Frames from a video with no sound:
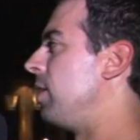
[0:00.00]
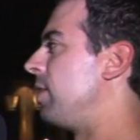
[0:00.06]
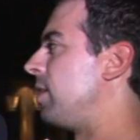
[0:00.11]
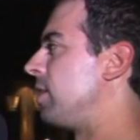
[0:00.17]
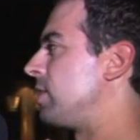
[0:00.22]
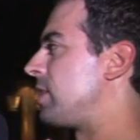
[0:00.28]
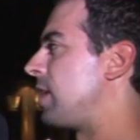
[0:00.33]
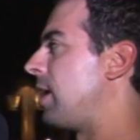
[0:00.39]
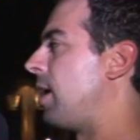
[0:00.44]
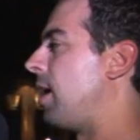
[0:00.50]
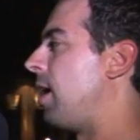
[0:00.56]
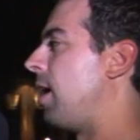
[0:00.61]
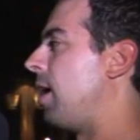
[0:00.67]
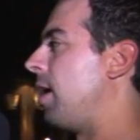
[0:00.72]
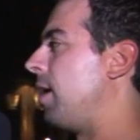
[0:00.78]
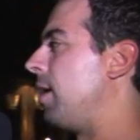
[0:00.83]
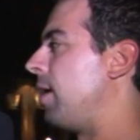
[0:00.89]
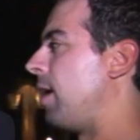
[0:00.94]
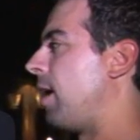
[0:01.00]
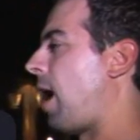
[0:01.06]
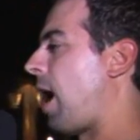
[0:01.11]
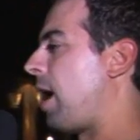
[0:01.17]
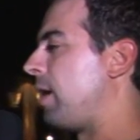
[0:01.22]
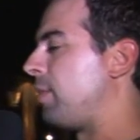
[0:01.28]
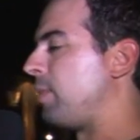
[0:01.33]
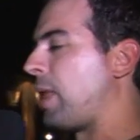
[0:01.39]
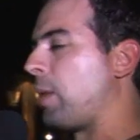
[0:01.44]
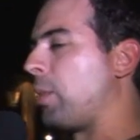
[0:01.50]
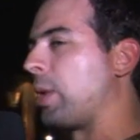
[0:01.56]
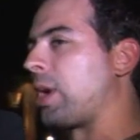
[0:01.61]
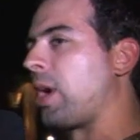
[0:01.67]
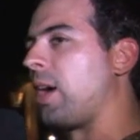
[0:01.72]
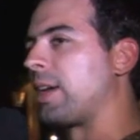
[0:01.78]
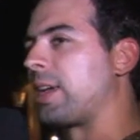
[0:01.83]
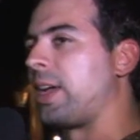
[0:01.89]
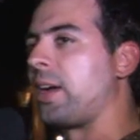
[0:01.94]
there's an item that we
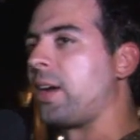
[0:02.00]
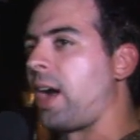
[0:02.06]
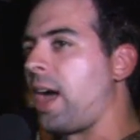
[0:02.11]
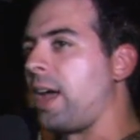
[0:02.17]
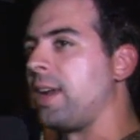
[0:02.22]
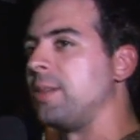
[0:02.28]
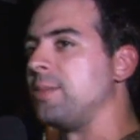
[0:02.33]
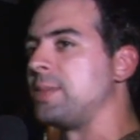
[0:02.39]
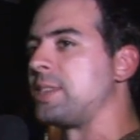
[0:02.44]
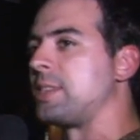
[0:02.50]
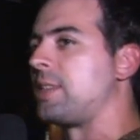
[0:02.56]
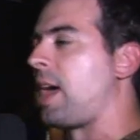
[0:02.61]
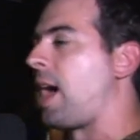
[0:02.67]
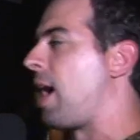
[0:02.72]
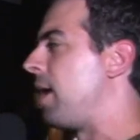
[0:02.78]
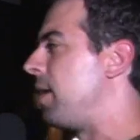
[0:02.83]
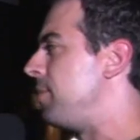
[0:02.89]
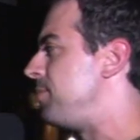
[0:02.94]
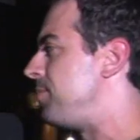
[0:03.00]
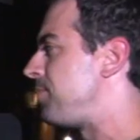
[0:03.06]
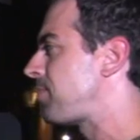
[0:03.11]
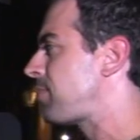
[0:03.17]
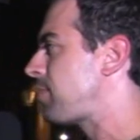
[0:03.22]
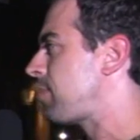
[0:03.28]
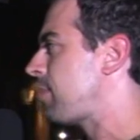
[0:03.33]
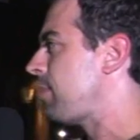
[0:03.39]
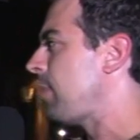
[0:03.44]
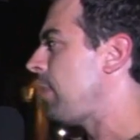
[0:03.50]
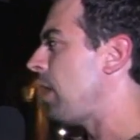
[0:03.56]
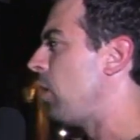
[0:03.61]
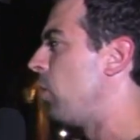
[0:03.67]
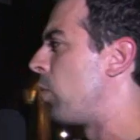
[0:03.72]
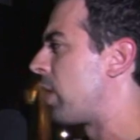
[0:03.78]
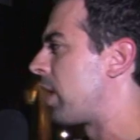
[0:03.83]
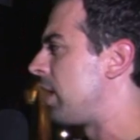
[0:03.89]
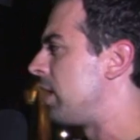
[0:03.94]
call gear items that
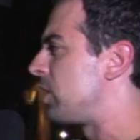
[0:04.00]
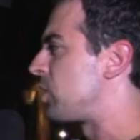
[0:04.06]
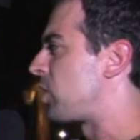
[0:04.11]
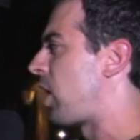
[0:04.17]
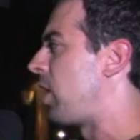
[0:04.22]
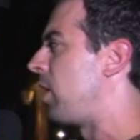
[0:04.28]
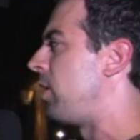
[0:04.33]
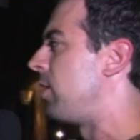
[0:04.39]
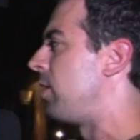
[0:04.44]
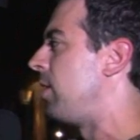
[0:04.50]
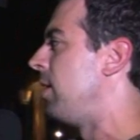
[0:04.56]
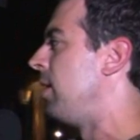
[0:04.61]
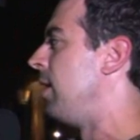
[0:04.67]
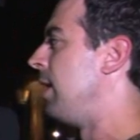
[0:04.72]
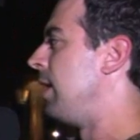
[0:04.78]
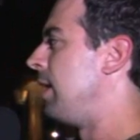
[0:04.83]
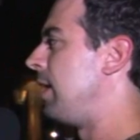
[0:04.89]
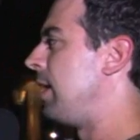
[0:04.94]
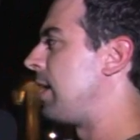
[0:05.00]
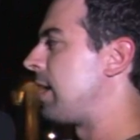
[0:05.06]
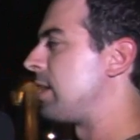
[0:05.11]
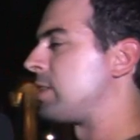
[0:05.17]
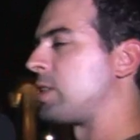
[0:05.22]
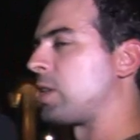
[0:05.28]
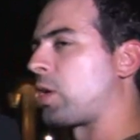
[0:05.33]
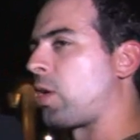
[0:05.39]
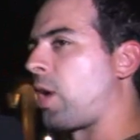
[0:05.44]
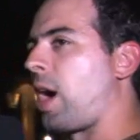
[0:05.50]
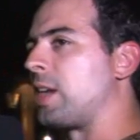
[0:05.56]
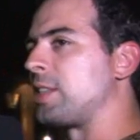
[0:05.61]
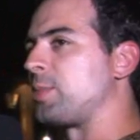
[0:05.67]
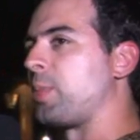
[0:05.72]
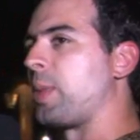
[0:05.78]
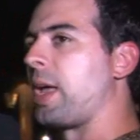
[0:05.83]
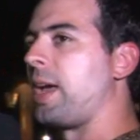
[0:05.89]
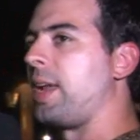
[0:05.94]
we're gonna show you. He gets the
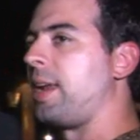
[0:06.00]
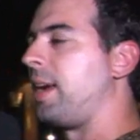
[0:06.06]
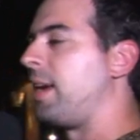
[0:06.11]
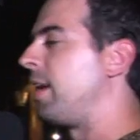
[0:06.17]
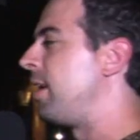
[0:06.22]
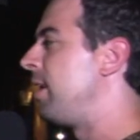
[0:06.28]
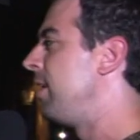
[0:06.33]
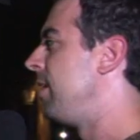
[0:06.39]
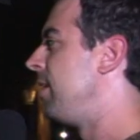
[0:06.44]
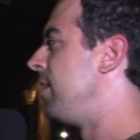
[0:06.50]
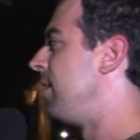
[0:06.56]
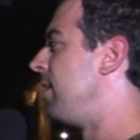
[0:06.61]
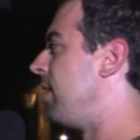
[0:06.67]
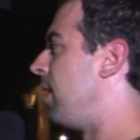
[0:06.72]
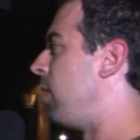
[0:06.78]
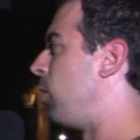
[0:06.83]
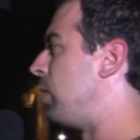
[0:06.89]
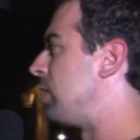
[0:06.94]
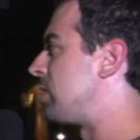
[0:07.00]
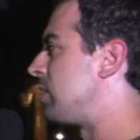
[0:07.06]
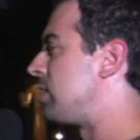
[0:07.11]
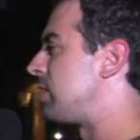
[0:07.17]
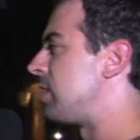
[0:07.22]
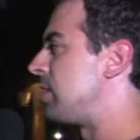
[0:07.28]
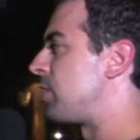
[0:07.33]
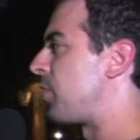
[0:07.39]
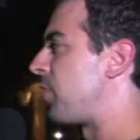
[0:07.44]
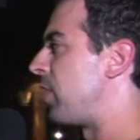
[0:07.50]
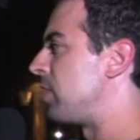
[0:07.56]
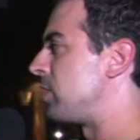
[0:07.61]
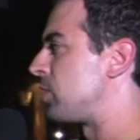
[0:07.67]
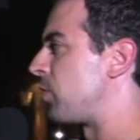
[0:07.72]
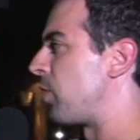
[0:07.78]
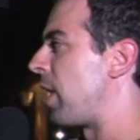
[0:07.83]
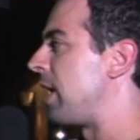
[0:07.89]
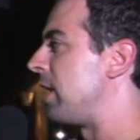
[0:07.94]
crossblade here, which is his
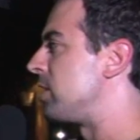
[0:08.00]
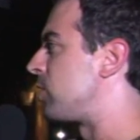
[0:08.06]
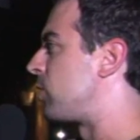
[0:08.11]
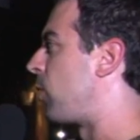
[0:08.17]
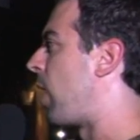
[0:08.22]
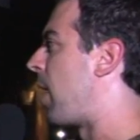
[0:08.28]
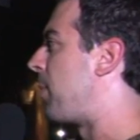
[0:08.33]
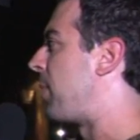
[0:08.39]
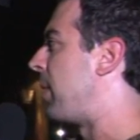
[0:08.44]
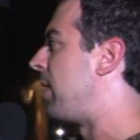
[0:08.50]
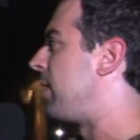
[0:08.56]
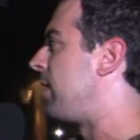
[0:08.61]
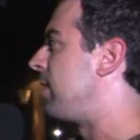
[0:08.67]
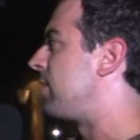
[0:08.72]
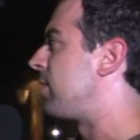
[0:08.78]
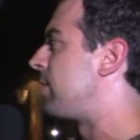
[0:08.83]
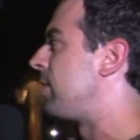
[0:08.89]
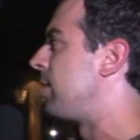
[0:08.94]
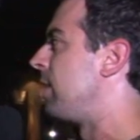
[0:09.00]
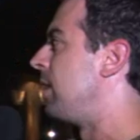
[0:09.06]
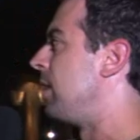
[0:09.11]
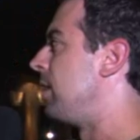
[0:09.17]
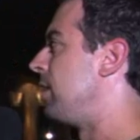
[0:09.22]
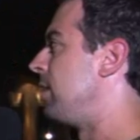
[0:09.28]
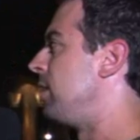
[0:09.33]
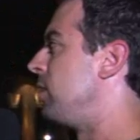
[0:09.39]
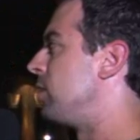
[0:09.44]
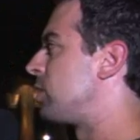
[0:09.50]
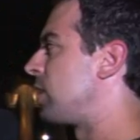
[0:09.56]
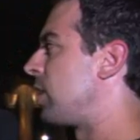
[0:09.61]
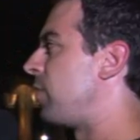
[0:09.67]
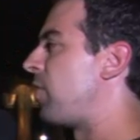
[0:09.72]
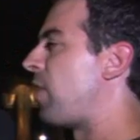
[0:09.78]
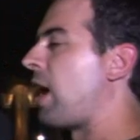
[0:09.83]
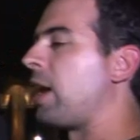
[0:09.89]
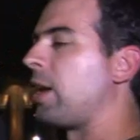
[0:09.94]
first ranged weapon. He's
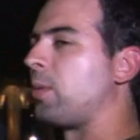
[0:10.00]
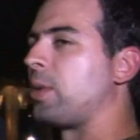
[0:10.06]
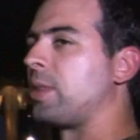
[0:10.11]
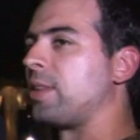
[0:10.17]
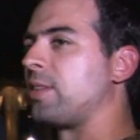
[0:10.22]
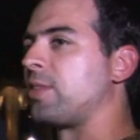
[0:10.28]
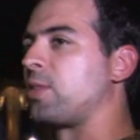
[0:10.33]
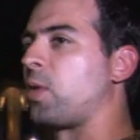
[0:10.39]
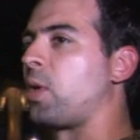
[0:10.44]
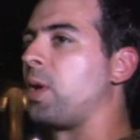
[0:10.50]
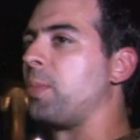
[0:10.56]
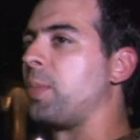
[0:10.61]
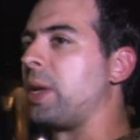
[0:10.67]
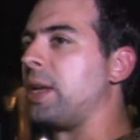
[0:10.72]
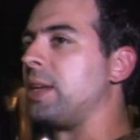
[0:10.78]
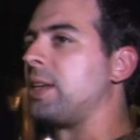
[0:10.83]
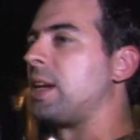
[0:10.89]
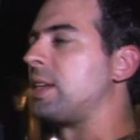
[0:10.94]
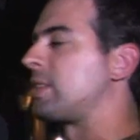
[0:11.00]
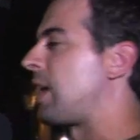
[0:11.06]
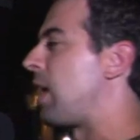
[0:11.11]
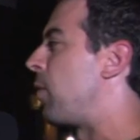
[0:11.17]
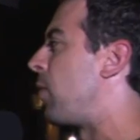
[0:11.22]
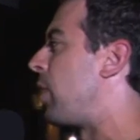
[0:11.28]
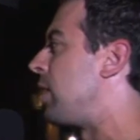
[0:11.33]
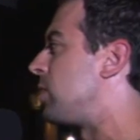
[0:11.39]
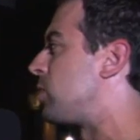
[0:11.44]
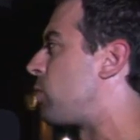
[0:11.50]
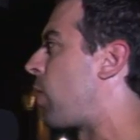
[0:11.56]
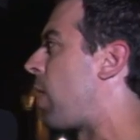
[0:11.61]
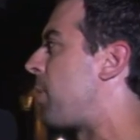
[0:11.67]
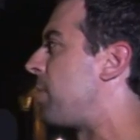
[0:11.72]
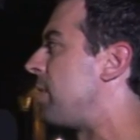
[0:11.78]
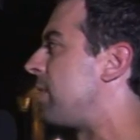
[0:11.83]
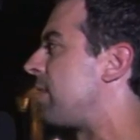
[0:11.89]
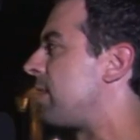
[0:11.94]
usually fighting with his sword, but he does get ranged
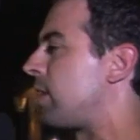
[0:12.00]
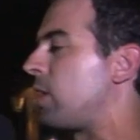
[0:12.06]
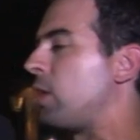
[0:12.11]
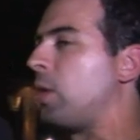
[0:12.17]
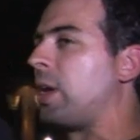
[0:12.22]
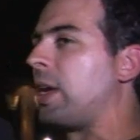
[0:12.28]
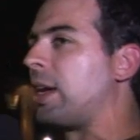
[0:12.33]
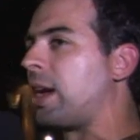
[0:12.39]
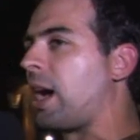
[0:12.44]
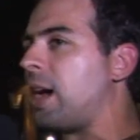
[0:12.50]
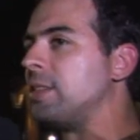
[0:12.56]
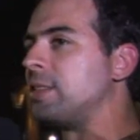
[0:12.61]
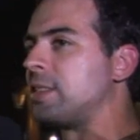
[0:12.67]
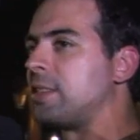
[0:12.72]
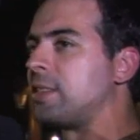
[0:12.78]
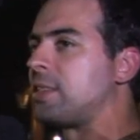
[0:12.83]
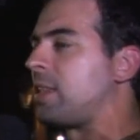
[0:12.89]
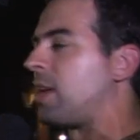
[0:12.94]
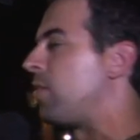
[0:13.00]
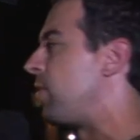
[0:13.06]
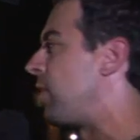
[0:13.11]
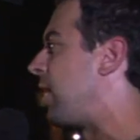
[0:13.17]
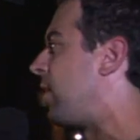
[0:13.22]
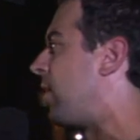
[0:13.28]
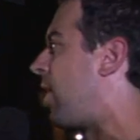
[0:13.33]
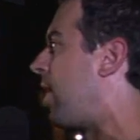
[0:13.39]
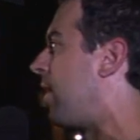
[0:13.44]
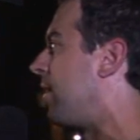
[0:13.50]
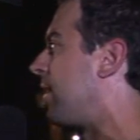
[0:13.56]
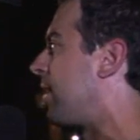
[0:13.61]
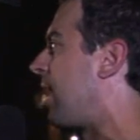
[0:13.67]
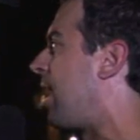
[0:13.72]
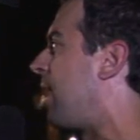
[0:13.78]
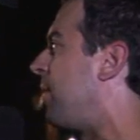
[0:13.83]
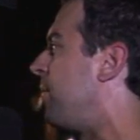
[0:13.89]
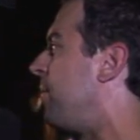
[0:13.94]
weapons, including guns and stuff later on in the
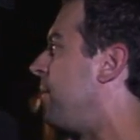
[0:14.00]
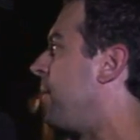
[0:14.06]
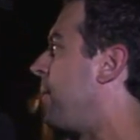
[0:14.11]
game.